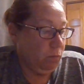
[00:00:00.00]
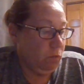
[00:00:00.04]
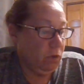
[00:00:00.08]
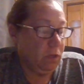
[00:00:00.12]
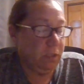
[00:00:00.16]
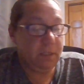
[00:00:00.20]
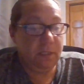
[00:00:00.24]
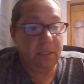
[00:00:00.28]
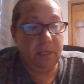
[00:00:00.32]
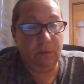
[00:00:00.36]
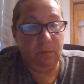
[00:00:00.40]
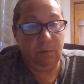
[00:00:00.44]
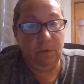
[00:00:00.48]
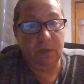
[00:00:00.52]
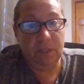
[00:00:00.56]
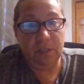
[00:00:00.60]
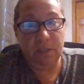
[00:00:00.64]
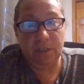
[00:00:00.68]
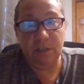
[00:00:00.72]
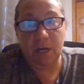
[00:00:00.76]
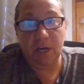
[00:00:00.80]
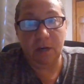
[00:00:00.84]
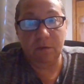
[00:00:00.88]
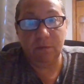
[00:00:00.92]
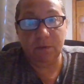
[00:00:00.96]

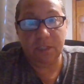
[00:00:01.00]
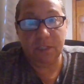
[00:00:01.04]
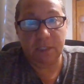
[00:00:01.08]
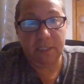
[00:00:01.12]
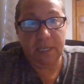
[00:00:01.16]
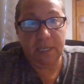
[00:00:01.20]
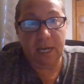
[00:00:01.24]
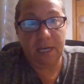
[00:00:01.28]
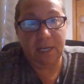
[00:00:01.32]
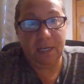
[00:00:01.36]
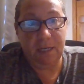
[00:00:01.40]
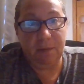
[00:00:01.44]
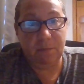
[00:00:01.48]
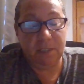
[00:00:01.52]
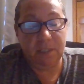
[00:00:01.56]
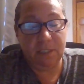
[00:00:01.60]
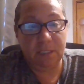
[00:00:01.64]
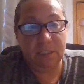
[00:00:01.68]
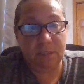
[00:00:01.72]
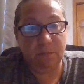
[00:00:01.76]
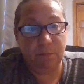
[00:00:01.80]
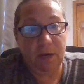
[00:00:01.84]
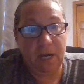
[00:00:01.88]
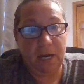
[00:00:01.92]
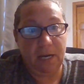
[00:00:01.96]
when the dog was attacking
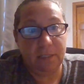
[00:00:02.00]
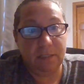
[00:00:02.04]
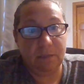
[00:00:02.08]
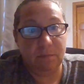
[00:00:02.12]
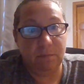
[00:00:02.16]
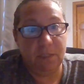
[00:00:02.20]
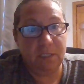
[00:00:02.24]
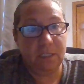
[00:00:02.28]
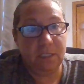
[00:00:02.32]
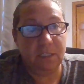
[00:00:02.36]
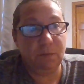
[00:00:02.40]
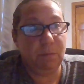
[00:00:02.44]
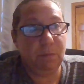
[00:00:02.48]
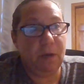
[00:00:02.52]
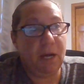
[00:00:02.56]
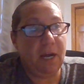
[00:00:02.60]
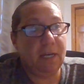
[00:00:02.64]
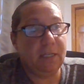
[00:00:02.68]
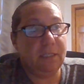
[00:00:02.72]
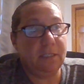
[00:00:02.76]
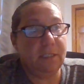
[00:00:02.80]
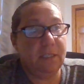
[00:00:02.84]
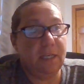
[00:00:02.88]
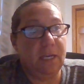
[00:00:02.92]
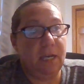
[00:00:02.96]
Mrs. Potts. Mrs.
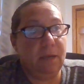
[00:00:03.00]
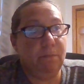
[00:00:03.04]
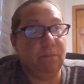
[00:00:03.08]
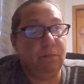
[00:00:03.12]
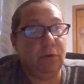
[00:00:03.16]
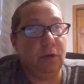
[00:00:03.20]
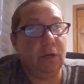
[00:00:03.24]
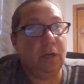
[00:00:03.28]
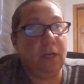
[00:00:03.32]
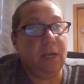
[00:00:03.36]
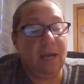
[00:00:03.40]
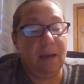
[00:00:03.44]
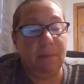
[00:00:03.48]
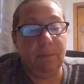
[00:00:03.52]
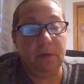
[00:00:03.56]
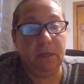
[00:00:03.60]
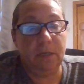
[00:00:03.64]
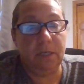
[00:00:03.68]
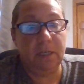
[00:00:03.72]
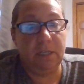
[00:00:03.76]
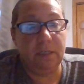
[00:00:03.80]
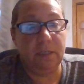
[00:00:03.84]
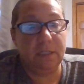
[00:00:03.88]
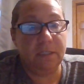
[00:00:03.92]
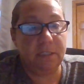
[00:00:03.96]
Potts had put
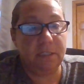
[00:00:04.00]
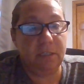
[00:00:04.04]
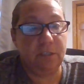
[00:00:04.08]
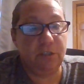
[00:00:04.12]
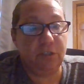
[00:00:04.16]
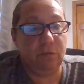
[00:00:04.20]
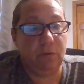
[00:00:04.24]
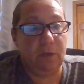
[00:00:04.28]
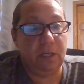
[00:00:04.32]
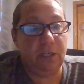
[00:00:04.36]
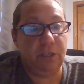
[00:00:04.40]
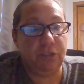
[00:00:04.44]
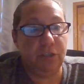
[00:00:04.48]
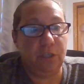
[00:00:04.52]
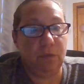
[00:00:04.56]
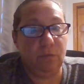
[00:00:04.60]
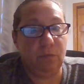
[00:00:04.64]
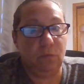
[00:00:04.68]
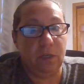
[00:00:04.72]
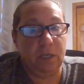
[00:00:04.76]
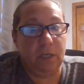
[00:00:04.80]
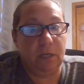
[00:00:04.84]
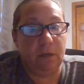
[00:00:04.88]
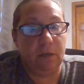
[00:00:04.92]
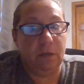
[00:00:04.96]
Emma in a
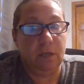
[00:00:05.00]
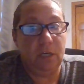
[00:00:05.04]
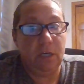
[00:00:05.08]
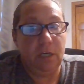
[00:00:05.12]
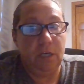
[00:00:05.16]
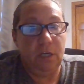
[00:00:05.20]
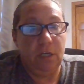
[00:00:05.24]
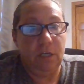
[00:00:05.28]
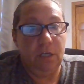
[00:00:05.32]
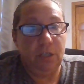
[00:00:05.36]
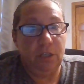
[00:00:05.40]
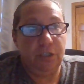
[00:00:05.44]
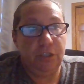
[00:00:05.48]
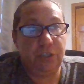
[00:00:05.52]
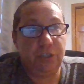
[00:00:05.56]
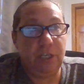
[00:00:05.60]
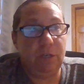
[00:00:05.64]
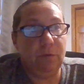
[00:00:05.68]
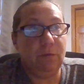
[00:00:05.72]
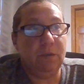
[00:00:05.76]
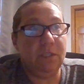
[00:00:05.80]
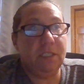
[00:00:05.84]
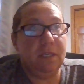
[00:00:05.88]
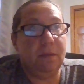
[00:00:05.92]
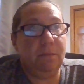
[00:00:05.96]
situation where
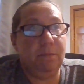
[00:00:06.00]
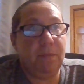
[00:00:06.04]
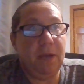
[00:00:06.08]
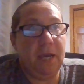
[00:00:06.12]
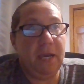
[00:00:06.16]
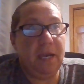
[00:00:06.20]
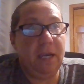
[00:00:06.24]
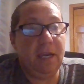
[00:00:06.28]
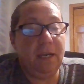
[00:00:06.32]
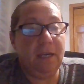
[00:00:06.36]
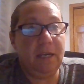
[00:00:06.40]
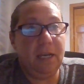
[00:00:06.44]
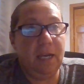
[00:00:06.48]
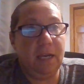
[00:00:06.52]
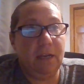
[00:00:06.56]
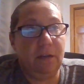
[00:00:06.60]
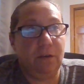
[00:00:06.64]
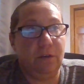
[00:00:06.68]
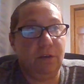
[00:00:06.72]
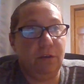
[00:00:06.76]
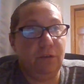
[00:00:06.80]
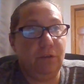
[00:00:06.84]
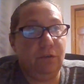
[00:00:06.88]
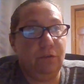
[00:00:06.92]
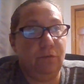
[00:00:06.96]
she was in pain
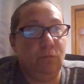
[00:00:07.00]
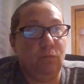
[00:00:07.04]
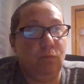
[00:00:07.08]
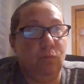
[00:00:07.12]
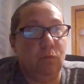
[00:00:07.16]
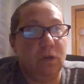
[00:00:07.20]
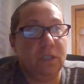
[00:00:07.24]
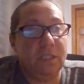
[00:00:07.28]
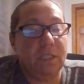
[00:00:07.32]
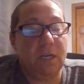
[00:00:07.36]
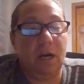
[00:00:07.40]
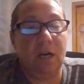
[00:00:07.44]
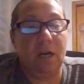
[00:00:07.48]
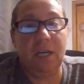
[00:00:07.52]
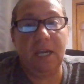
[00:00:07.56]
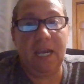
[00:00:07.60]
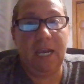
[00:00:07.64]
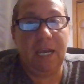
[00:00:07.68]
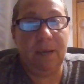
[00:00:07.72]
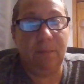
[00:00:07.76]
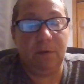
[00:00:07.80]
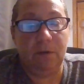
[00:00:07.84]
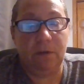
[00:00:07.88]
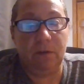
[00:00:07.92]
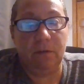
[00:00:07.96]
and was
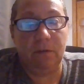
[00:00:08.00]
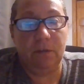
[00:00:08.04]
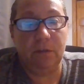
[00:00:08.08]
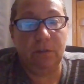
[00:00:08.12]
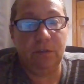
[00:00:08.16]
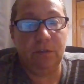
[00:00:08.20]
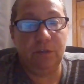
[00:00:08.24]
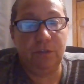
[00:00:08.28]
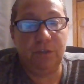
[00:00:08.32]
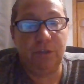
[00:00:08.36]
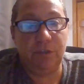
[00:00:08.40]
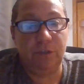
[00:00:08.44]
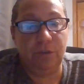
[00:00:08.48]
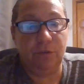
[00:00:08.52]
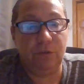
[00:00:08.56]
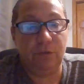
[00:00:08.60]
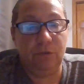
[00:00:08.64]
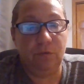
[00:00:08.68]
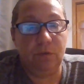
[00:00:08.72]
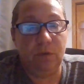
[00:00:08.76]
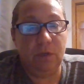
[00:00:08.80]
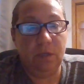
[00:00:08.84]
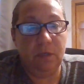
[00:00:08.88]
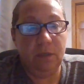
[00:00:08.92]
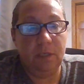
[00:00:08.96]
unable
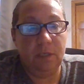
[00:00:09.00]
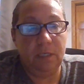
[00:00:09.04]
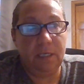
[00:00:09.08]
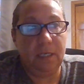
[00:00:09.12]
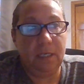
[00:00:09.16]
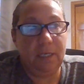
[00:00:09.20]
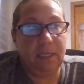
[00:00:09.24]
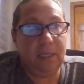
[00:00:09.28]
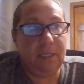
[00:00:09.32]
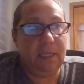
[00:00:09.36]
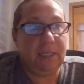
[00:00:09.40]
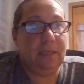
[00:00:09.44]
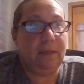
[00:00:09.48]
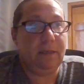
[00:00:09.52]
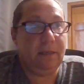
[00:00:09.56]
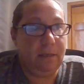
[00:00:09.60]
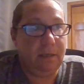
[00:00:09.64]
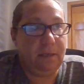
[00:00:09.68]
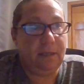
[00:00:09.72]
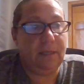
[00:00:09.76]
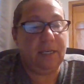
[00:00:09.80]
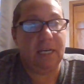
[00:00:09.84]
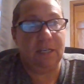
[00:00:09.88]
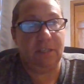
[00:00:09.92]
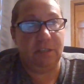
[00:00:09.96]
to
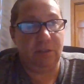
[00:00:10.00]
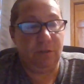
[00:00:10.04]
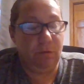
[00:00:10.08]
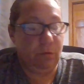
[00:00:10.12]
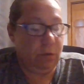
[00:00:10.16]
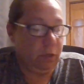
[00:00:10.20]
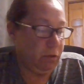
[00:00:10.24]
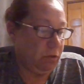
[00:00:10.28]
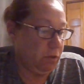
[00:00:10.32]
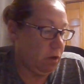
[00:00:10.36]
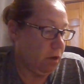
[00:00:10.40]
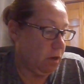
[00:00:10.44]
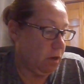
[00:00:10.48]
get to her